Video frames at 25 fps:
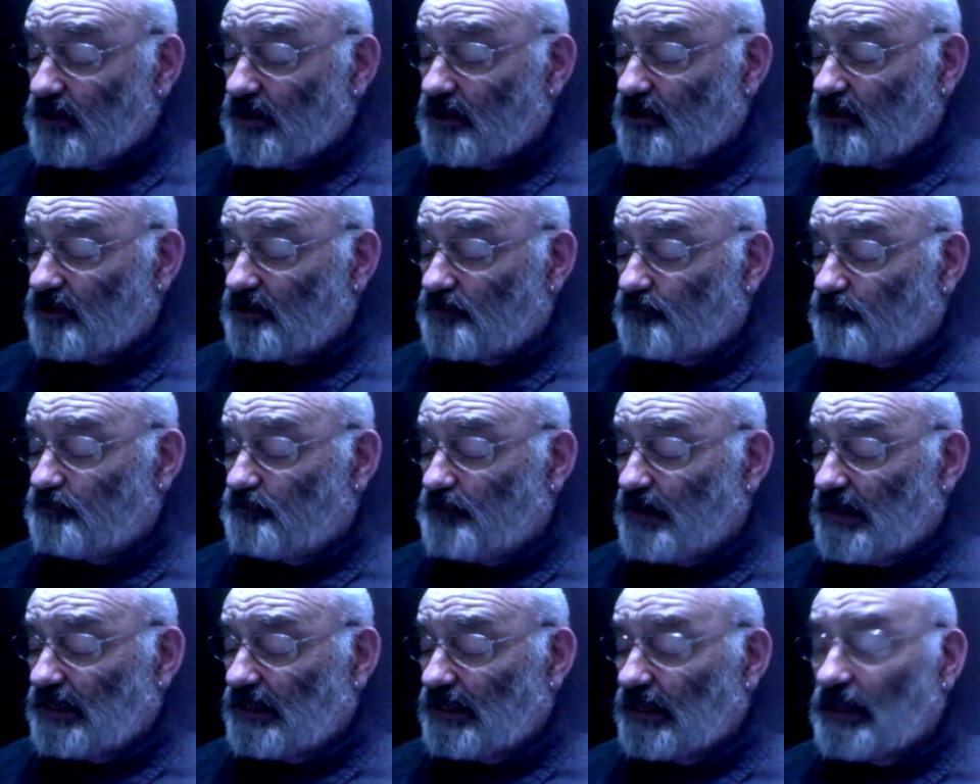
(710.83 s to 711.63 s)
because
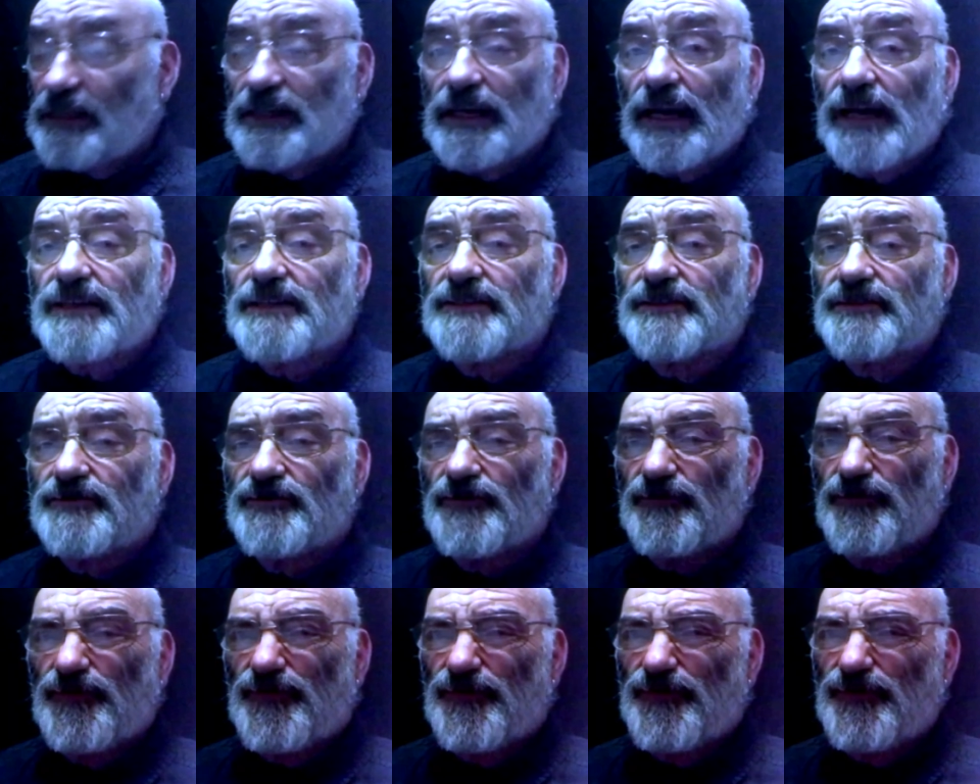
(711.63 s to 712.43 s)
Billy likes
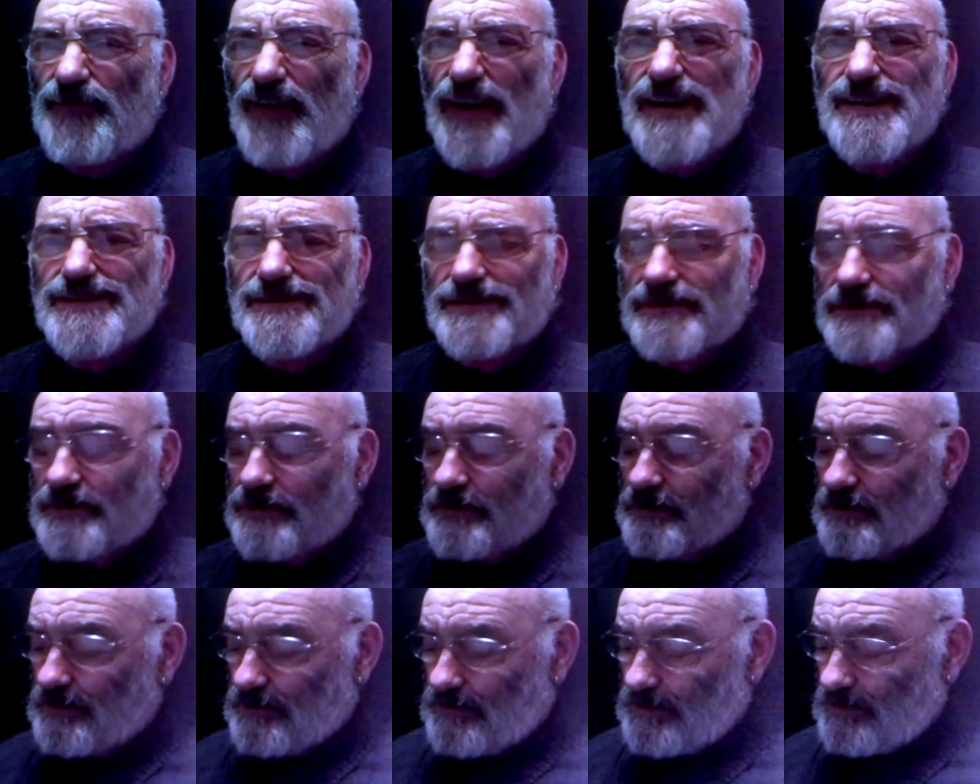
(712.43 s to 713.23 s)
to fight.